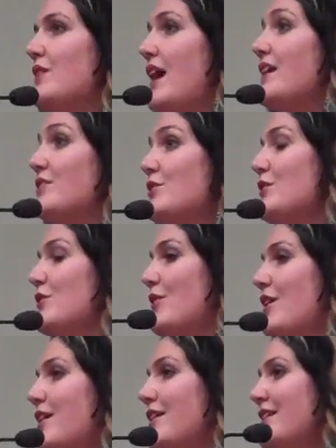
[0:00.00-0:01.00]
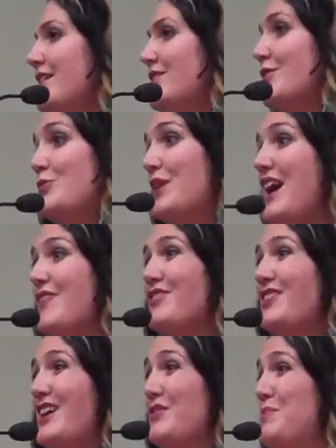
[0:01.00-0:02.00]
as who you are. So we have
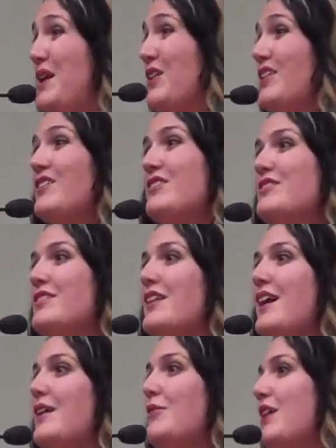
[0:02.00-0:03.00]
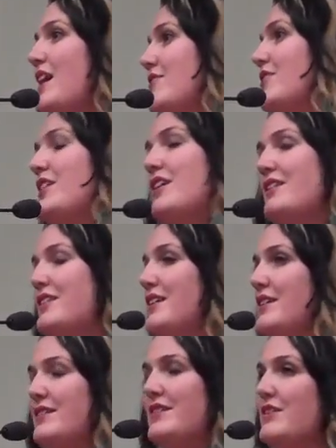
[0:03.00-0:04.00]
a lot of barriers to that, we have a lot of
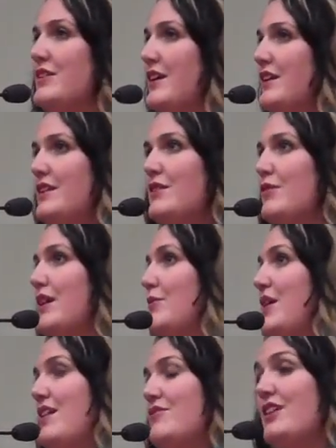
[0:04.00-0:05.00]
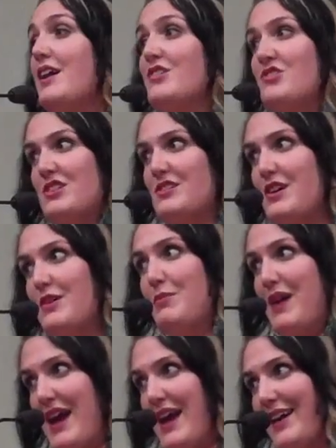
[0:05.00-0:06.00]
things that are getting in the way, we have a lot of shit to
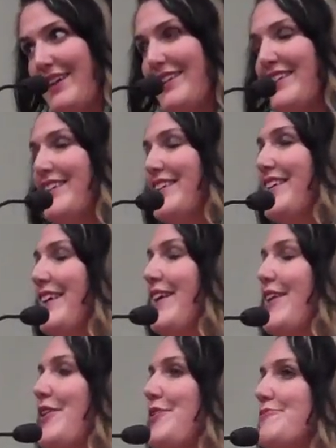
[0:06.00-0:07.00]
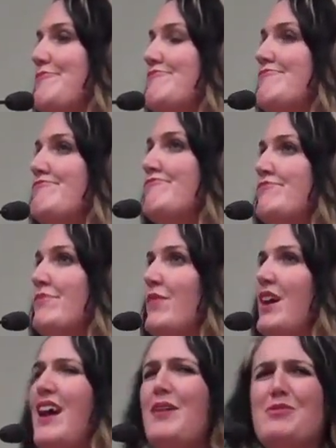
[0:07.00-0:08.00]
unpack.
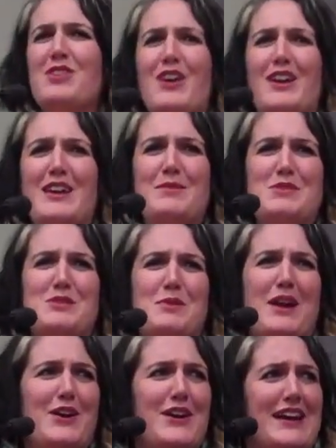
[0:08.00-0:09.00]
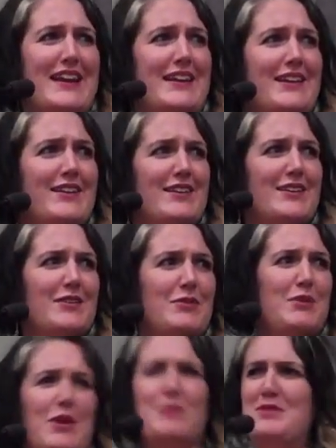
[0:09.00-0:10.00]
I'm sorry, I keep swearing.
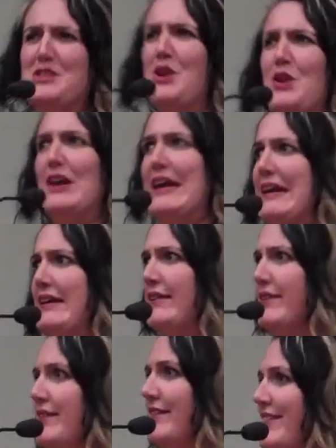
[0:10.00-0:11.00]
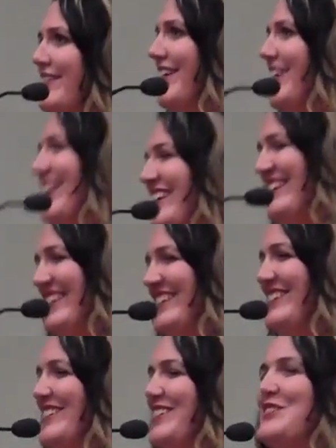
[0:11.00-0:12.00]
I'm sorry.
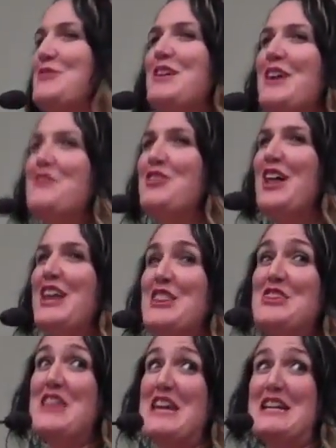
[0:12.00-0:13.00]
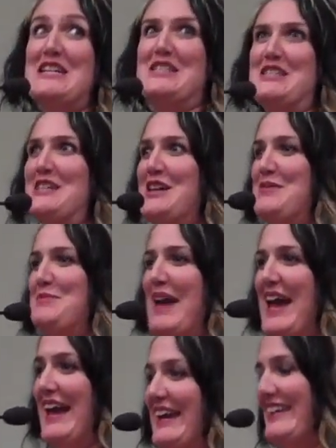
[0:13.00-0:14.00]
We have a lot of things to unpack.